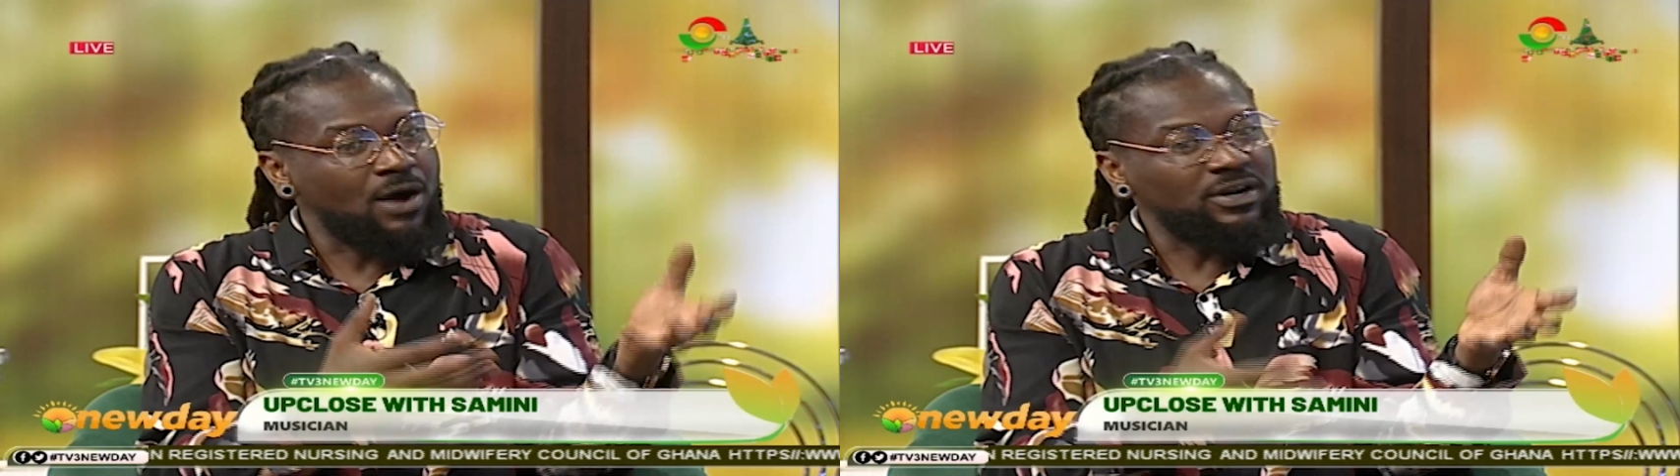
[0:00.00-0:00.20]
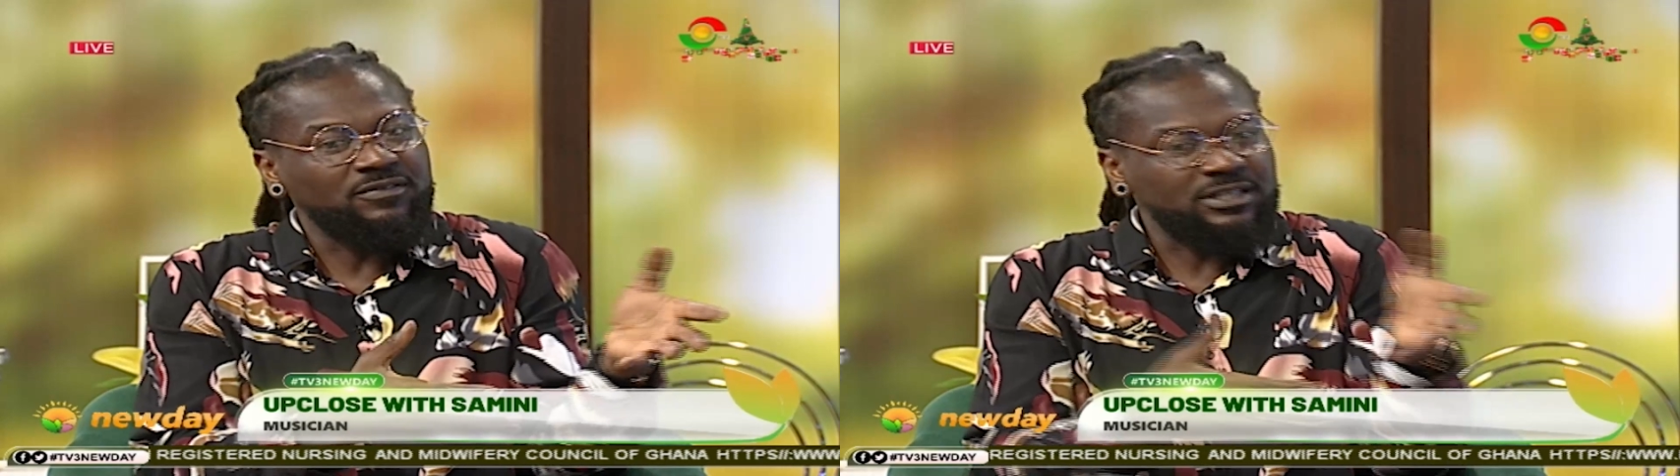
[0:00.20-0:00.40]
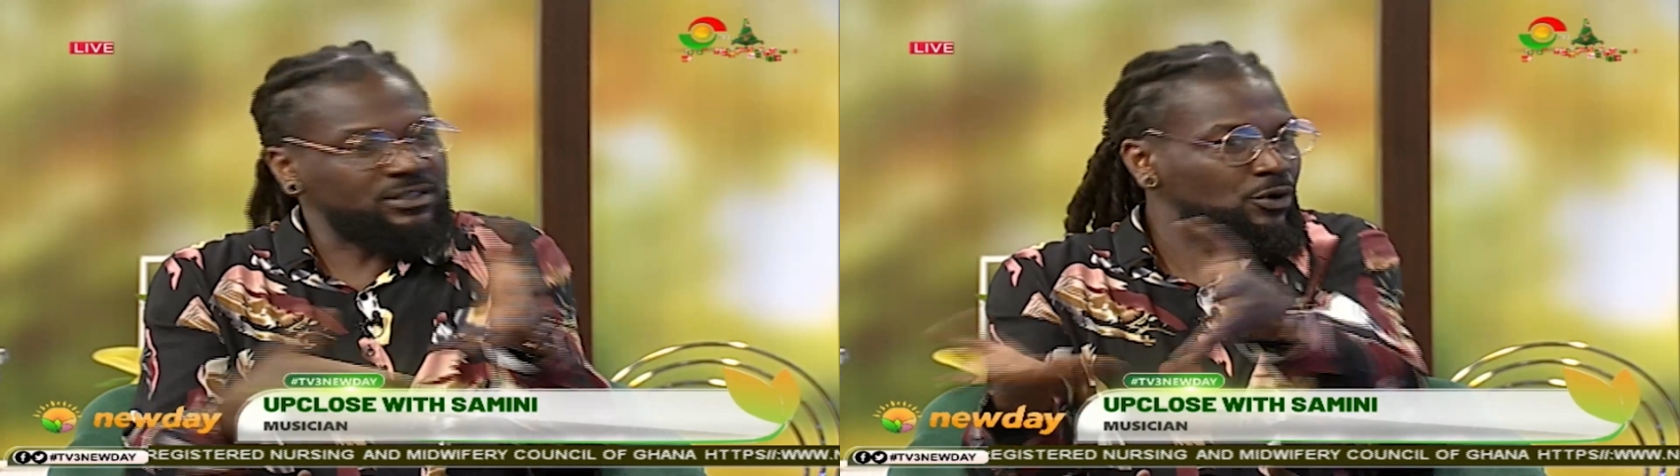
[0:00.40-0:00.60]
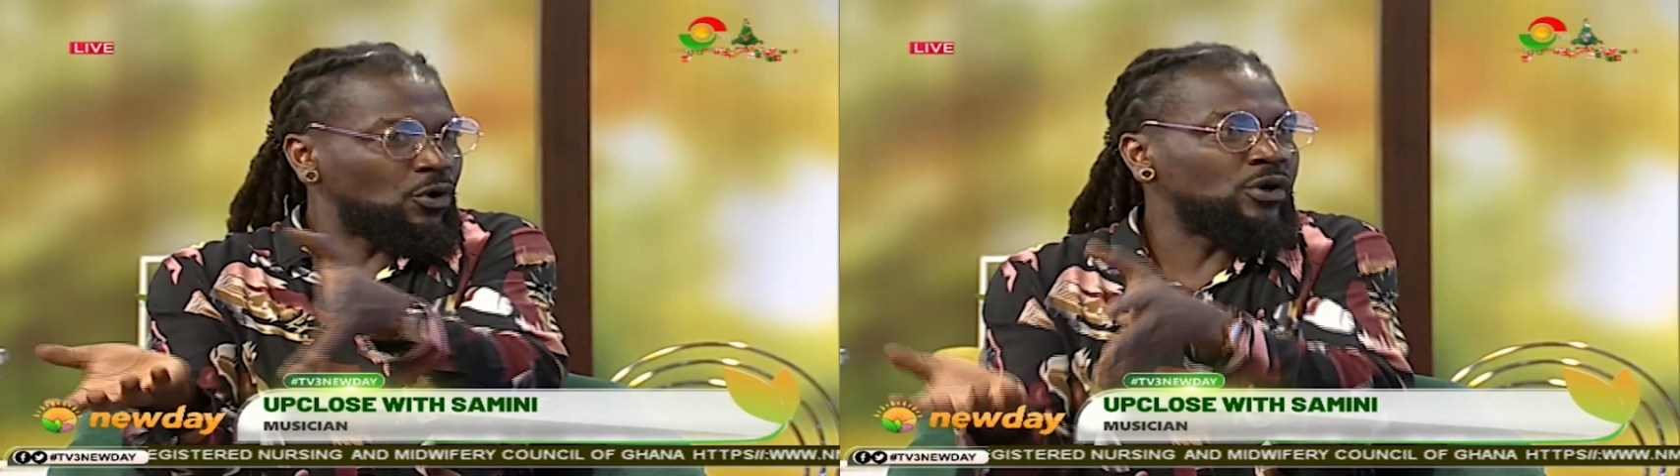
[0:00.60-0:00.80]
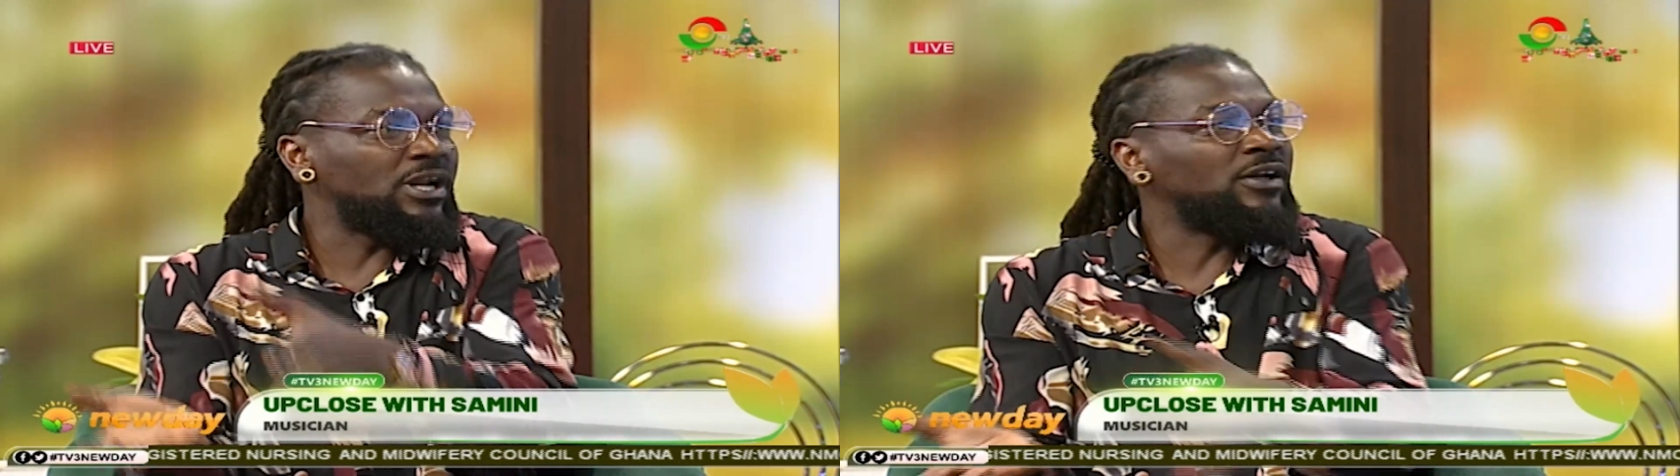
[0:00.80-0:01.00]
would have just
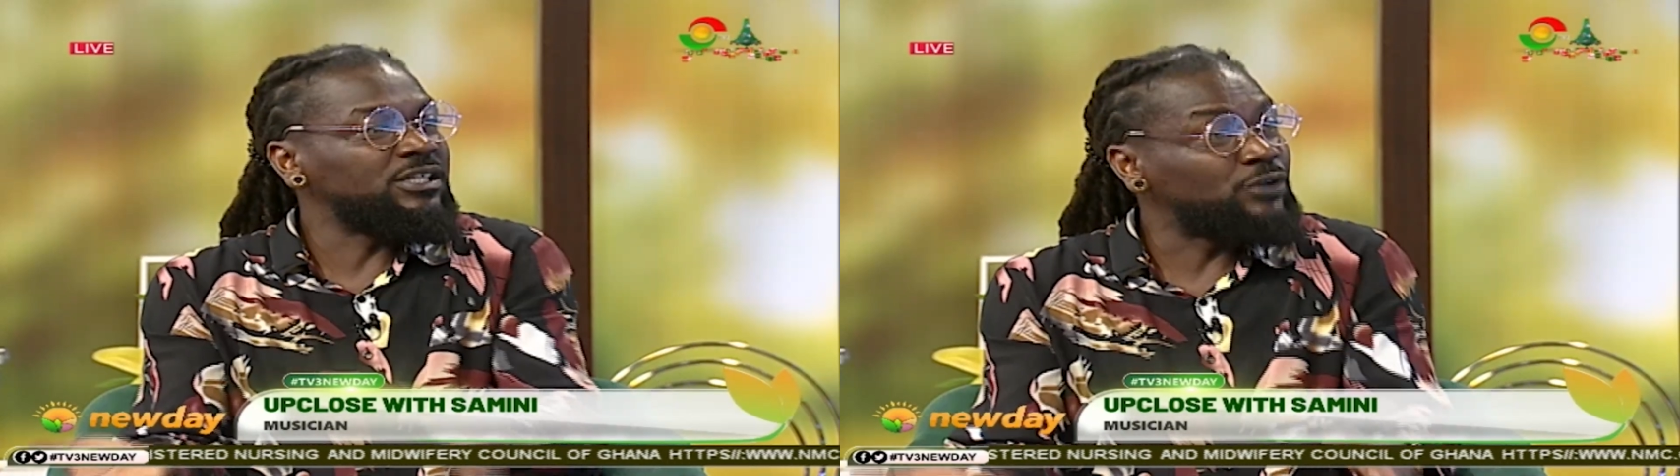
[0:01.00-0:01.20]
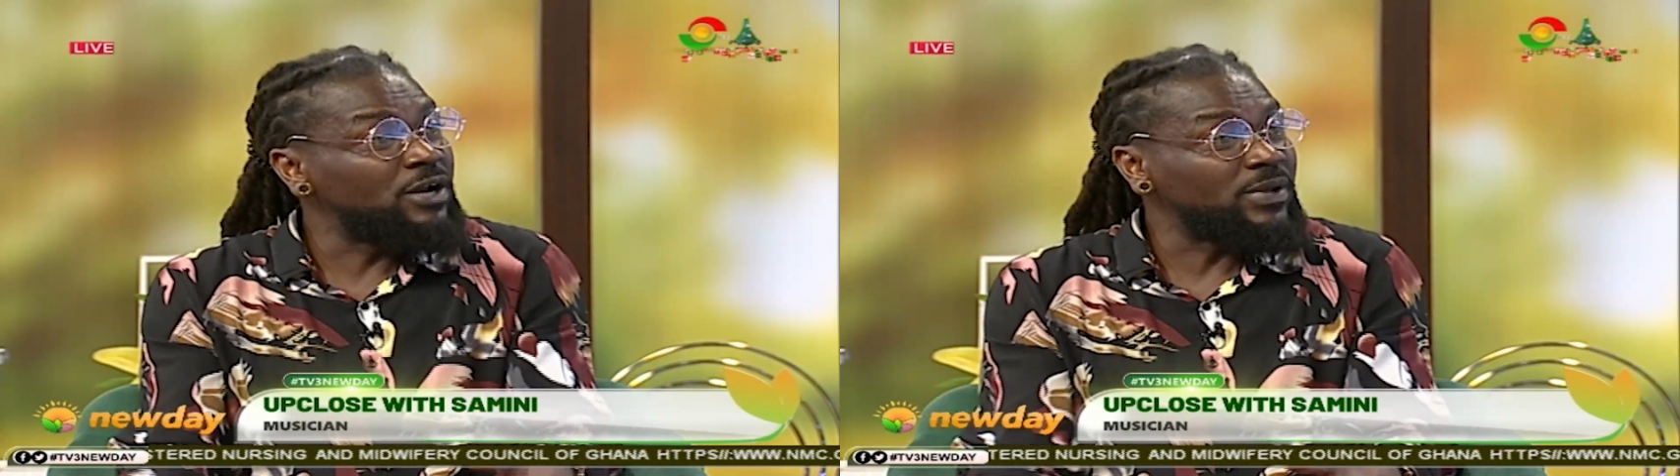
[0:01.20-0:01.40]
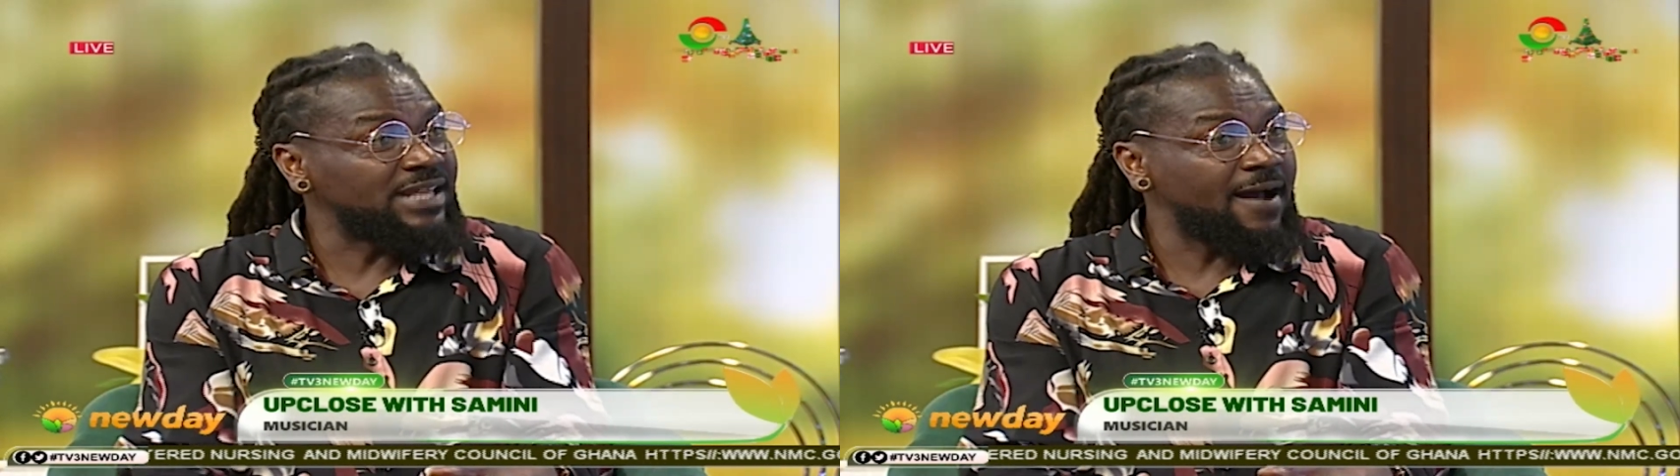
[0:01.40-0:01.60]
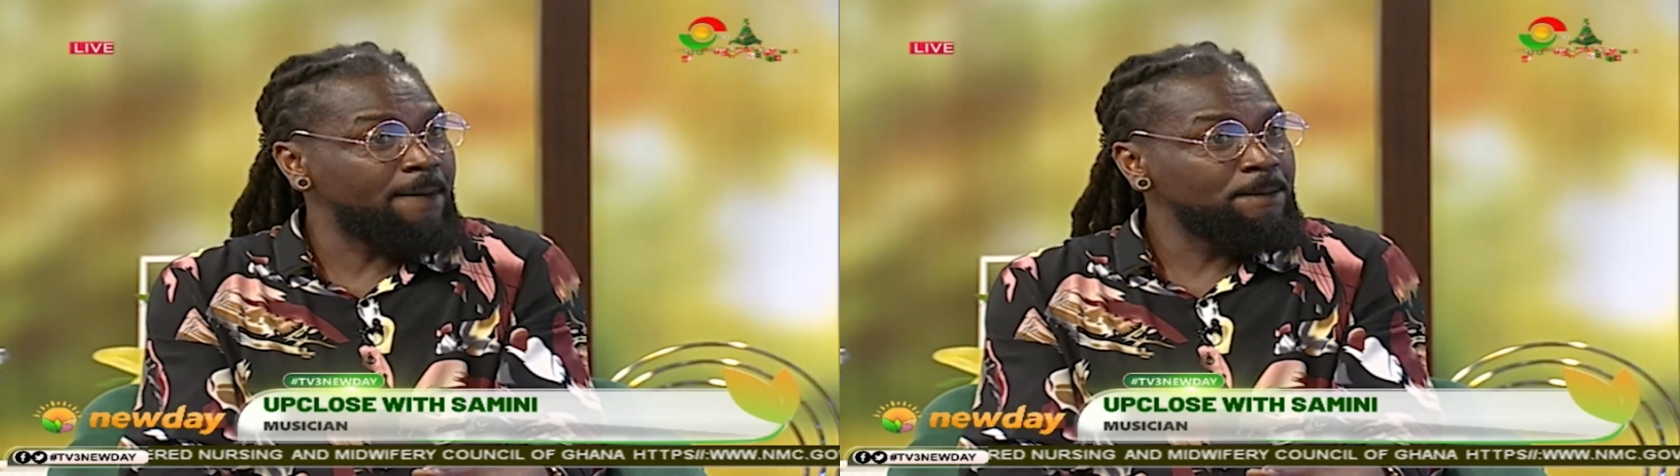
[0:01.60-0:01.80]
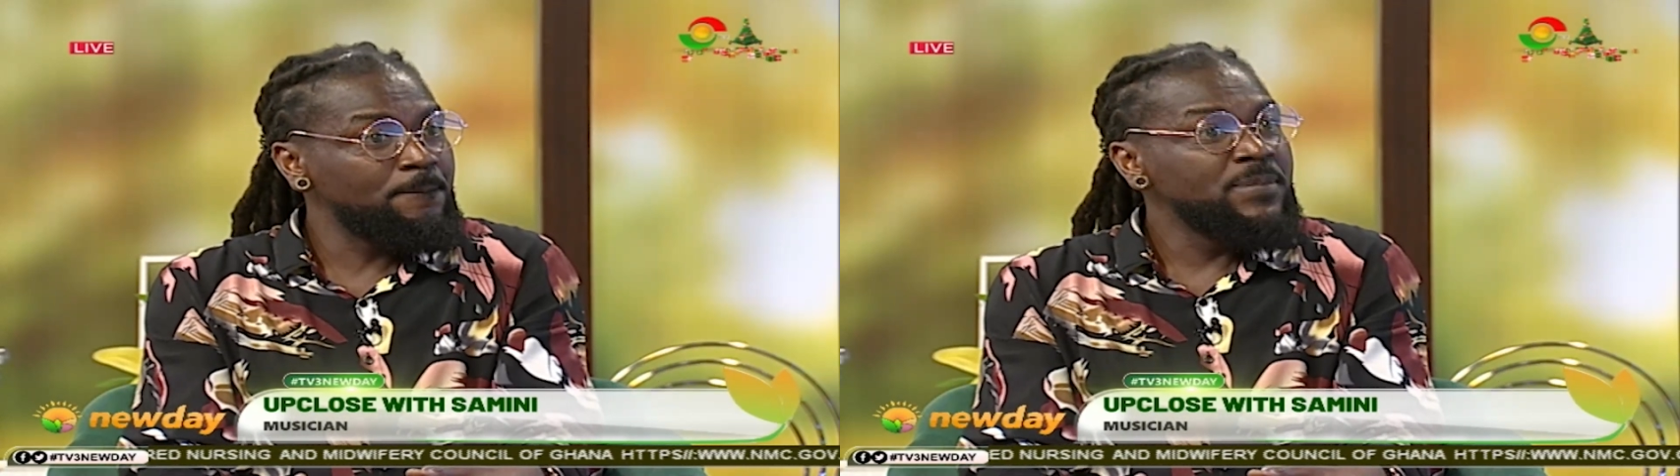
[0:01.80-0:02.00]
gone down the drain with that. Mm-hmm.